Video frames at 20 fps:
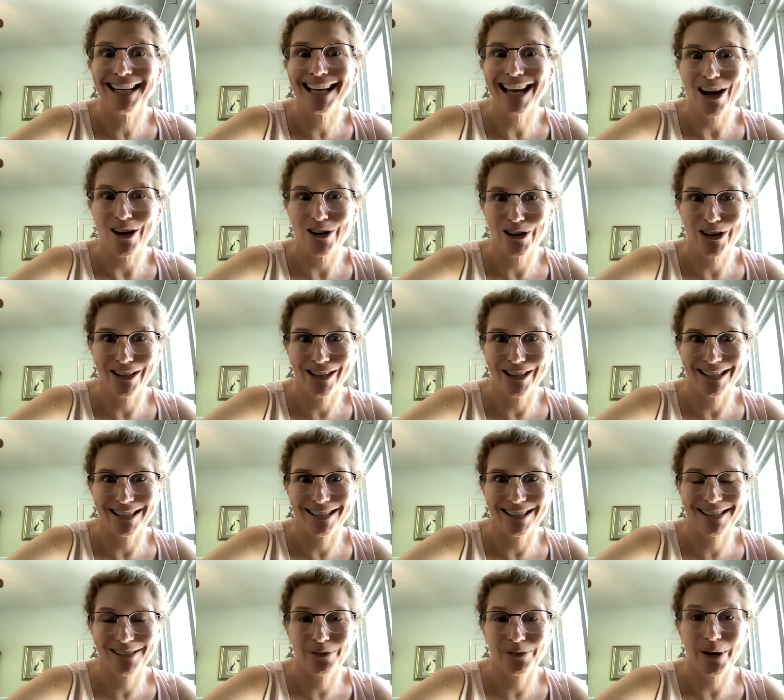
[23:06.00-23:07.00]
in
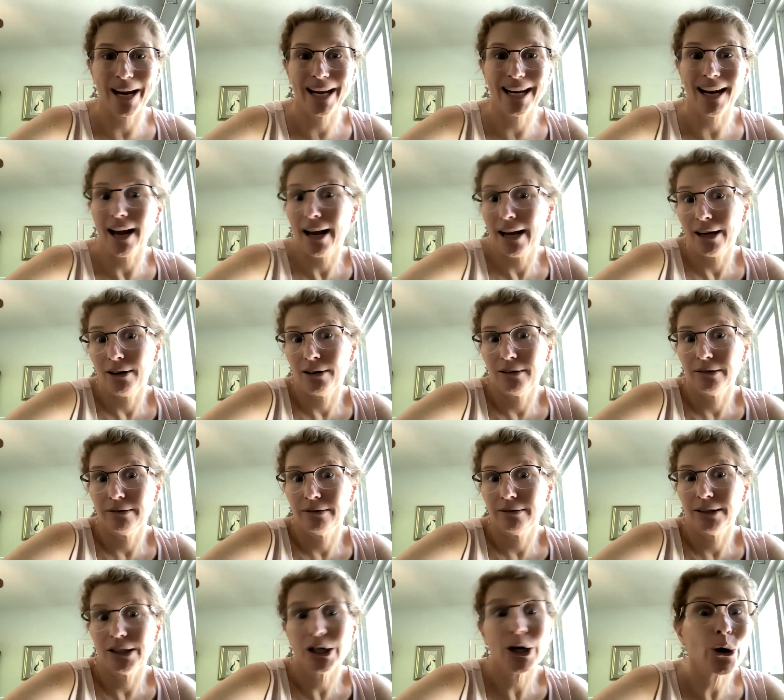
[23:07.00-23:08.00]
calculus, right? I don't
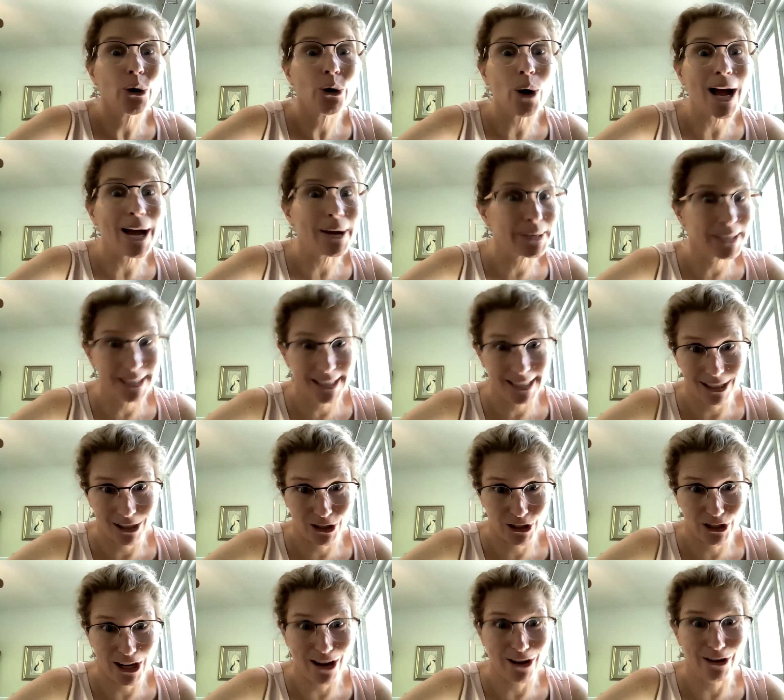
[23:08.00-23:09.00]
know how to
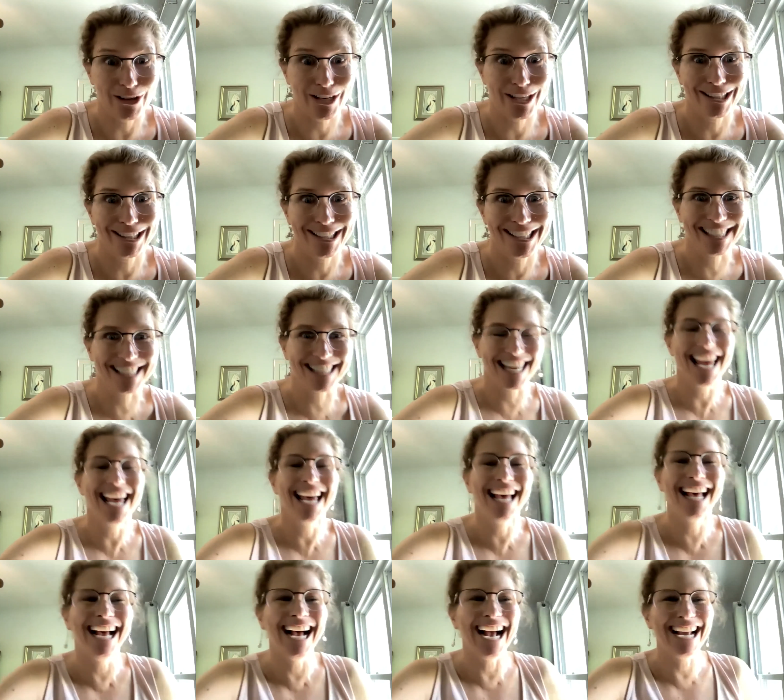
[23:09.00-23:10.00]
teach calculus.
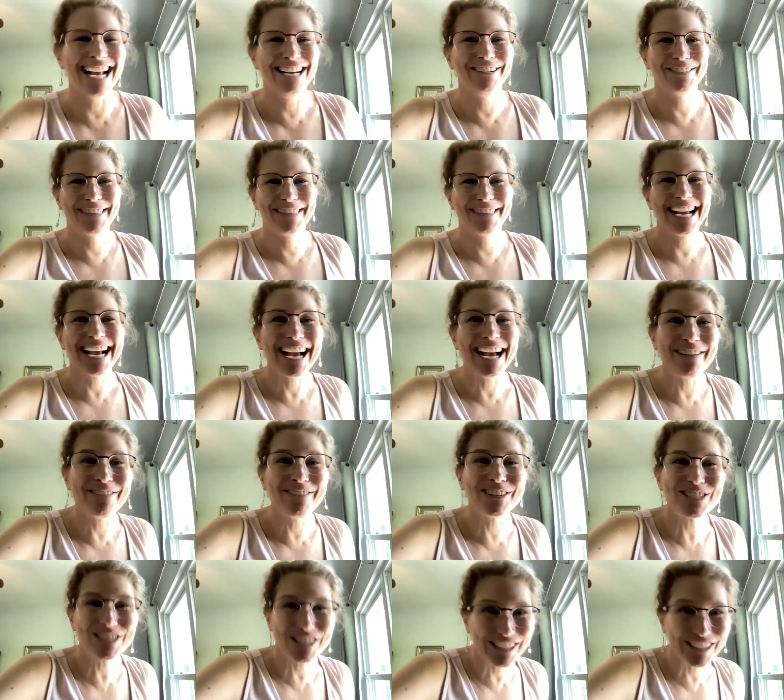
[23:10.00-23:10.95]
I don't think I ever